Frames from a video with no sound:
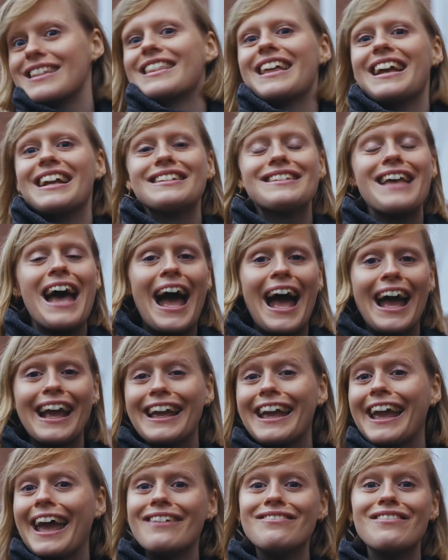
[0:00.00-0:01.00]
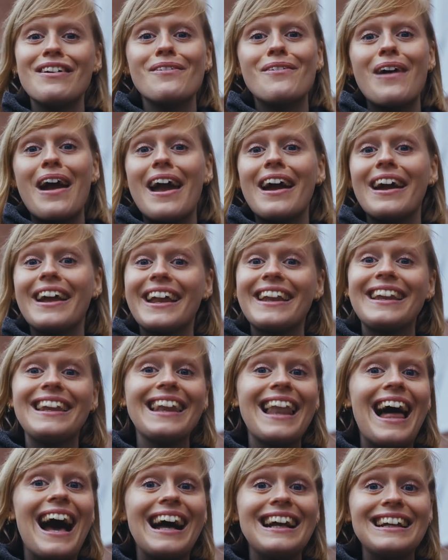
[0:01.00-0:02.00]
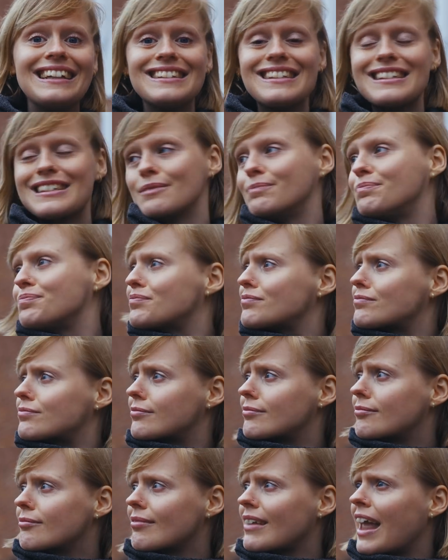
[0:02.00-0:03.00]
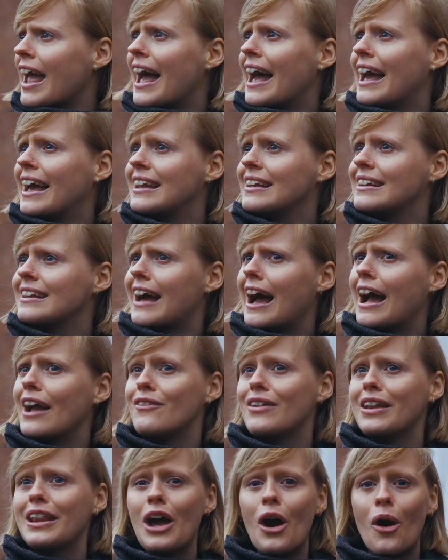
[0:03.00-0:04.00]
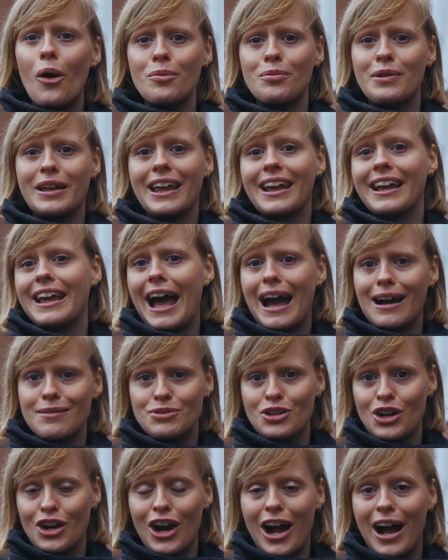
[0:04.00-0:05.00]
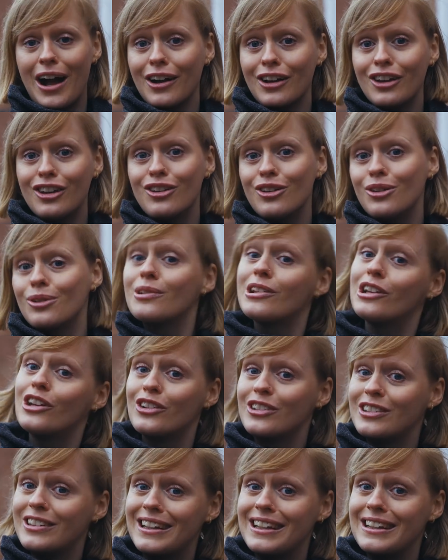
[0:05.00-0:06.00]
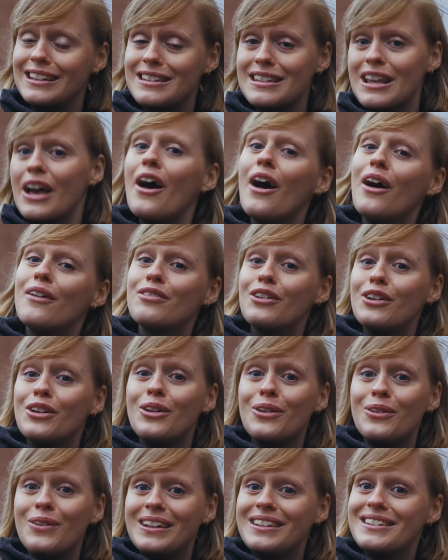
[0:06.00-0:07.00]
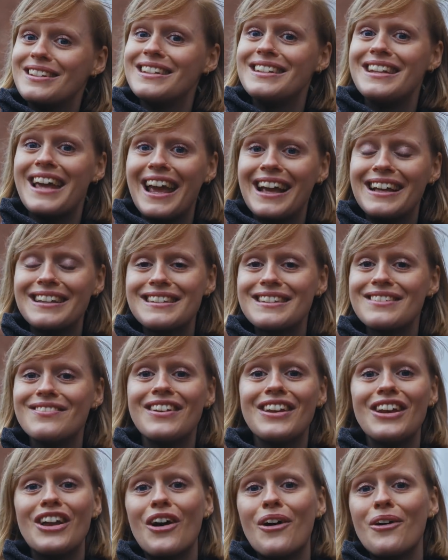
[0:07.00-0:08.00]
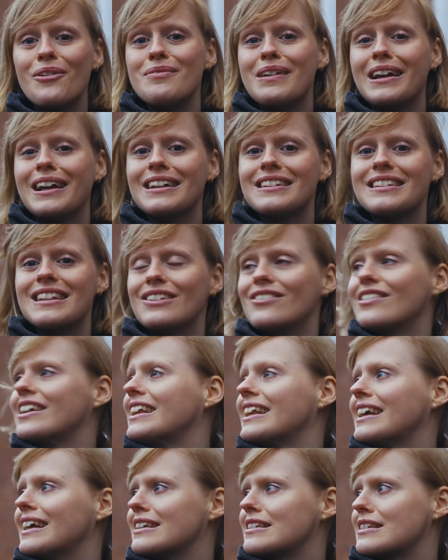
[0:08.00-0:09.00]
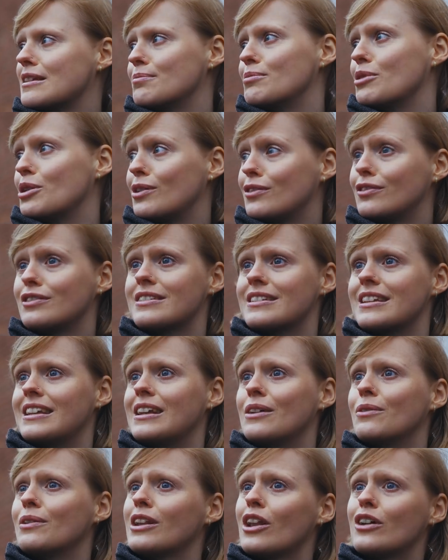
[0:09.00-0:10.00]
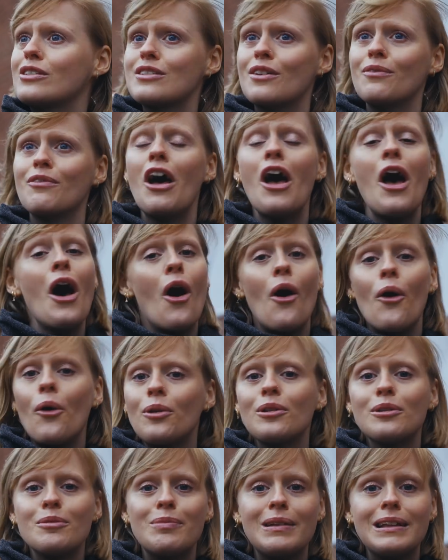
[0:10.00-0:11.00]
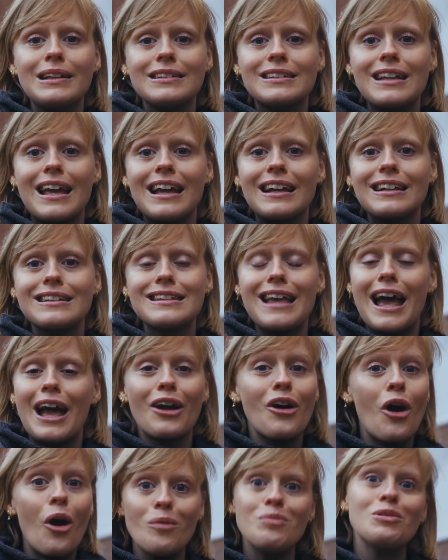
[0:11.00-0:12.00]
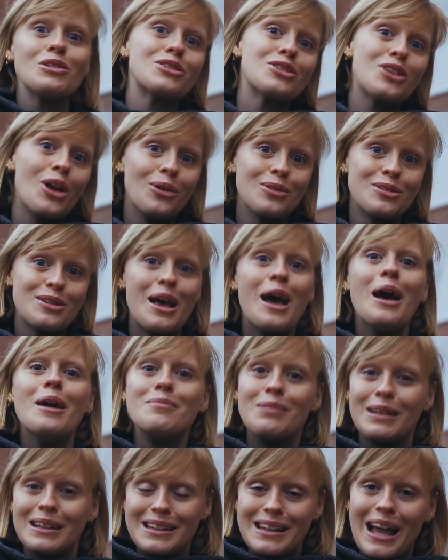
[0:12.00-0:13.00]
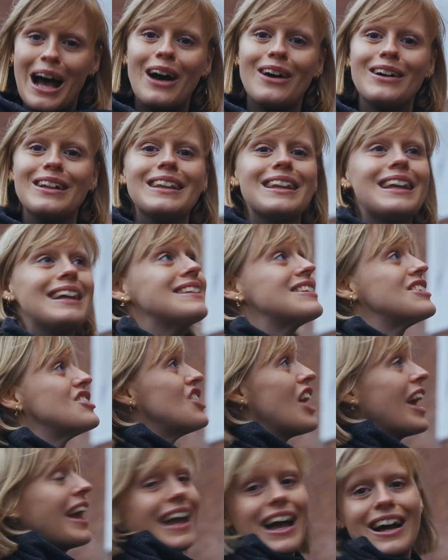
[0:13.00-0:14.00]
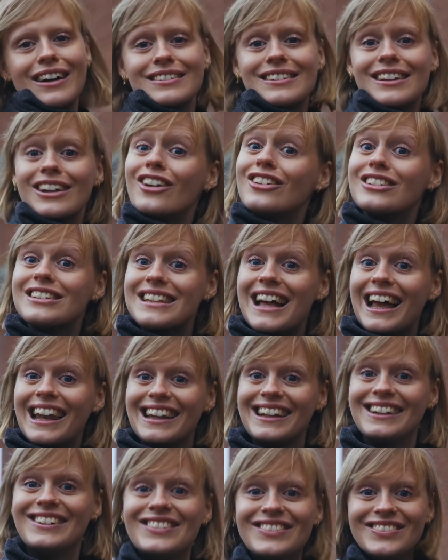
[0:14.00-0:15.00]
and things hanging everywhere and lights. And I really hope we can capture how cute Lund is for you in today's video, because it really is a beautiful city with lots of old buildings and cobblestones. But now let's check out the Konsthall.